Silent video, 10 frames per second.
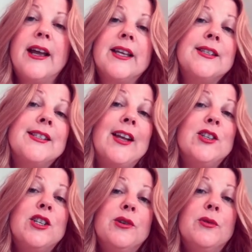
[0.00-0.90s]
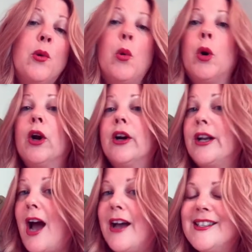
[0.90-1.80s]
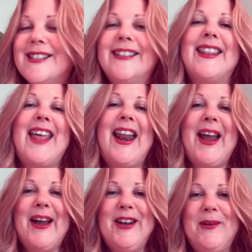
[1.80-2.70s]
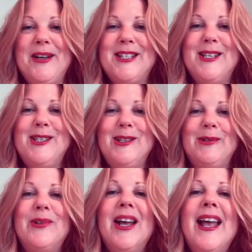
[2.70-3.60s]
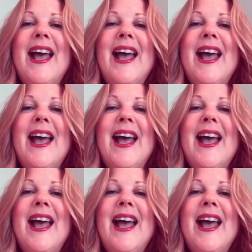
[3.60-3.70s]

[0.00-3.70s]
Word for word: I can send you or not, then I know what to do.